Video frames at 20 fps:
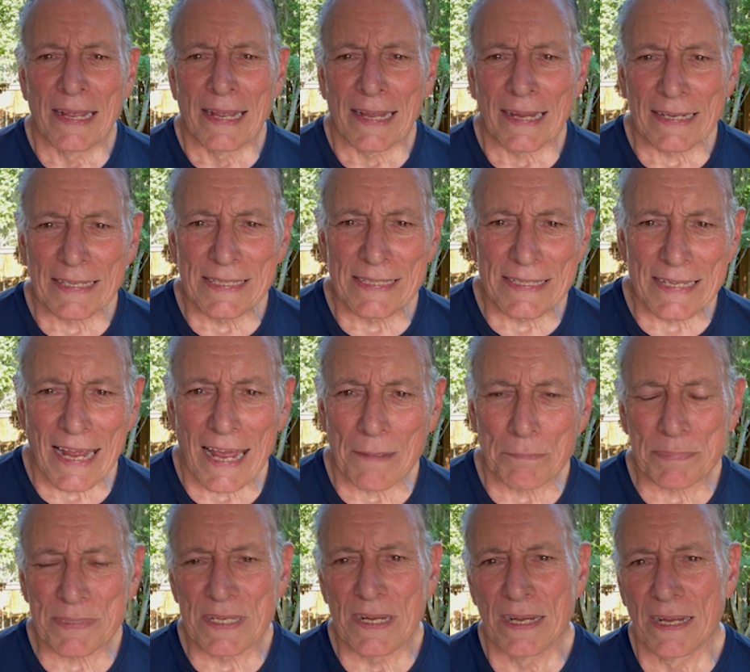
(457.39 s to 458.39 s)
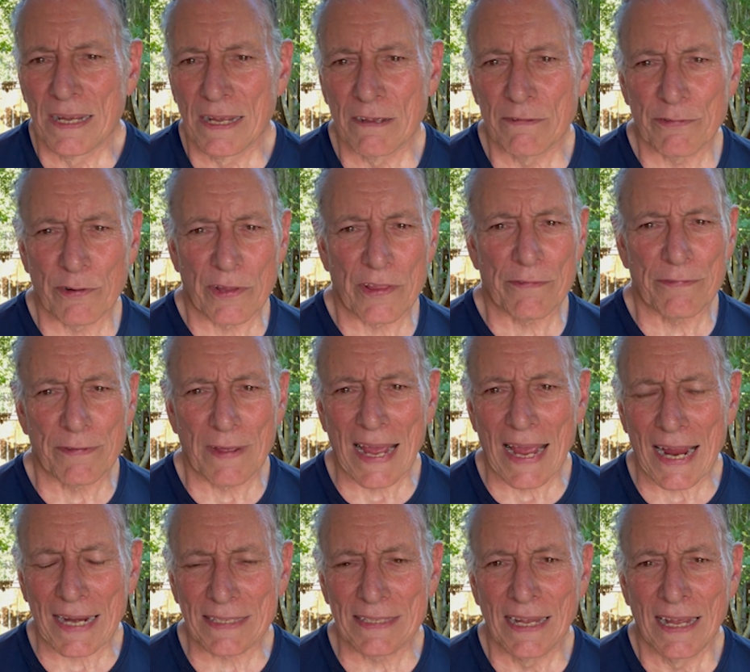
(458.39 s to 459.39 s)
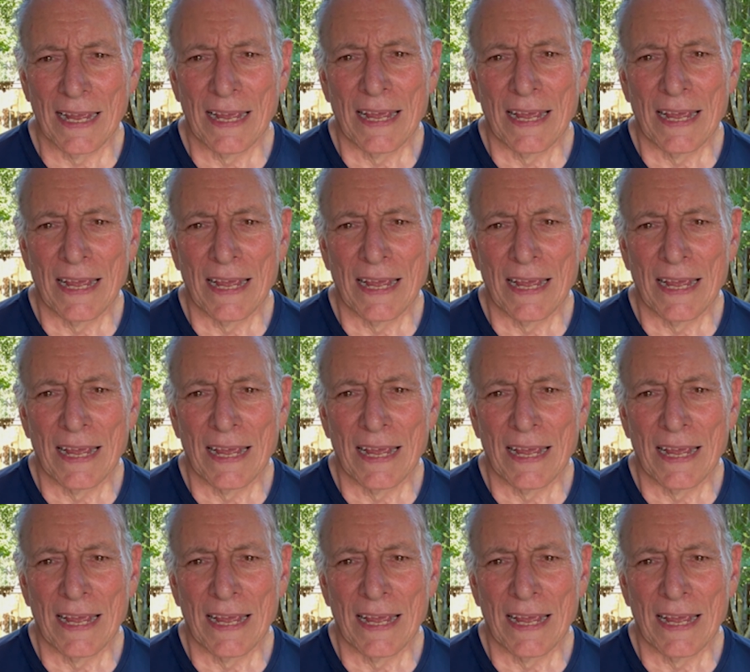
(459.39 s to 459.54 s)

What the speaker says: except for the fact